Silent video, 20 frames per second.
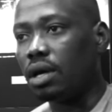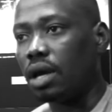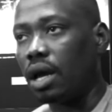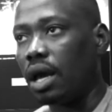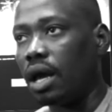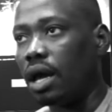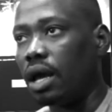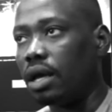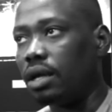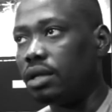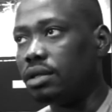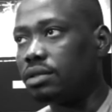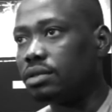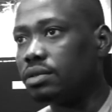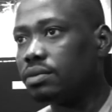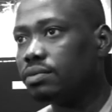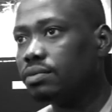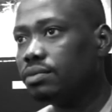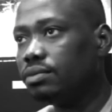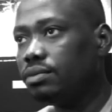And
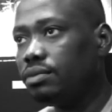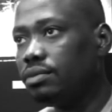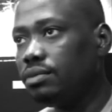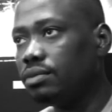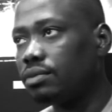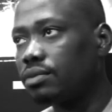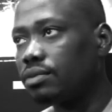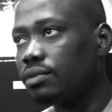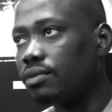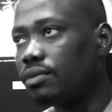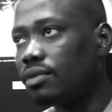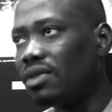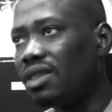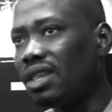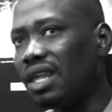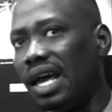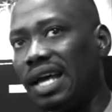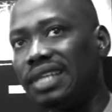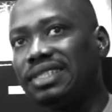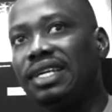
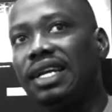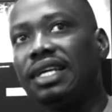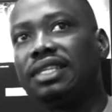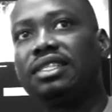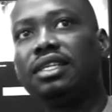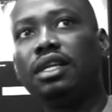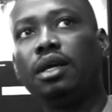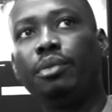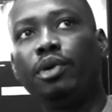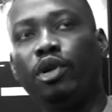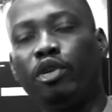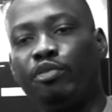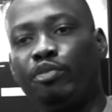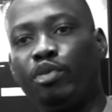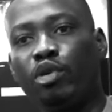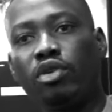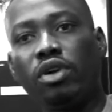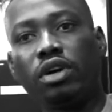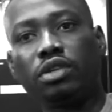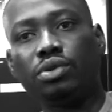I started seeing a bit of
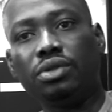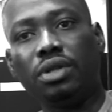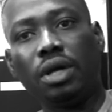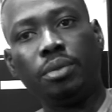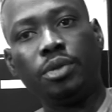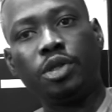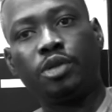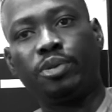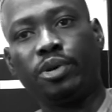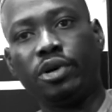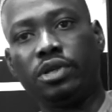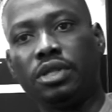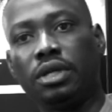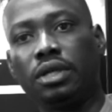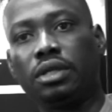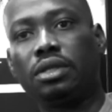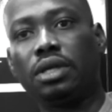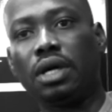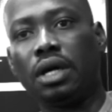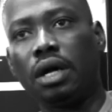progress with Dami's
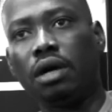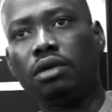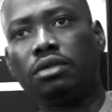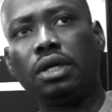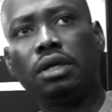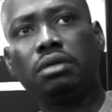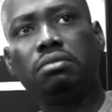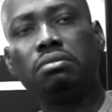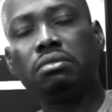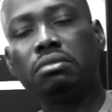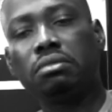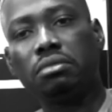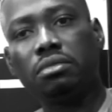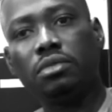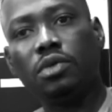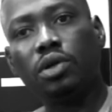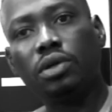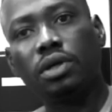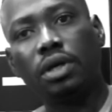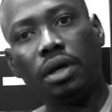project, and I was like,
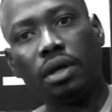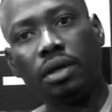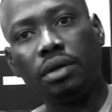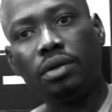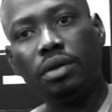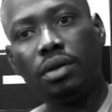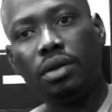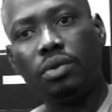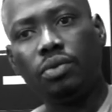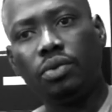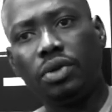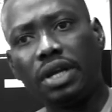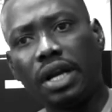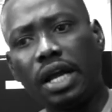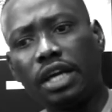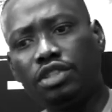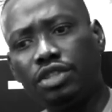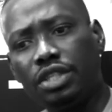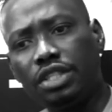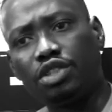okay, we can
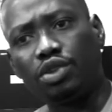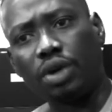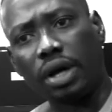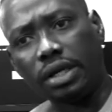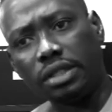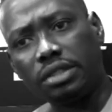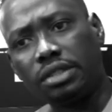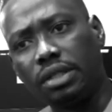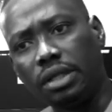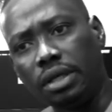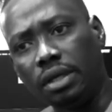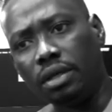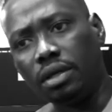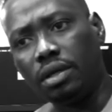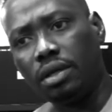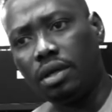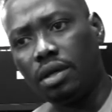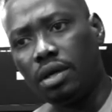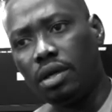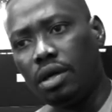actually try this thing,
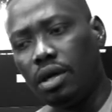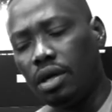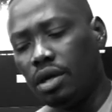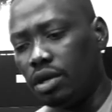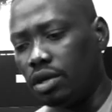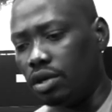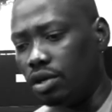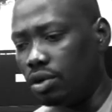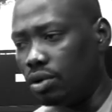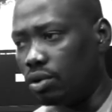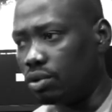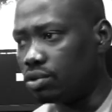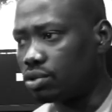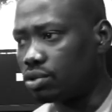you know.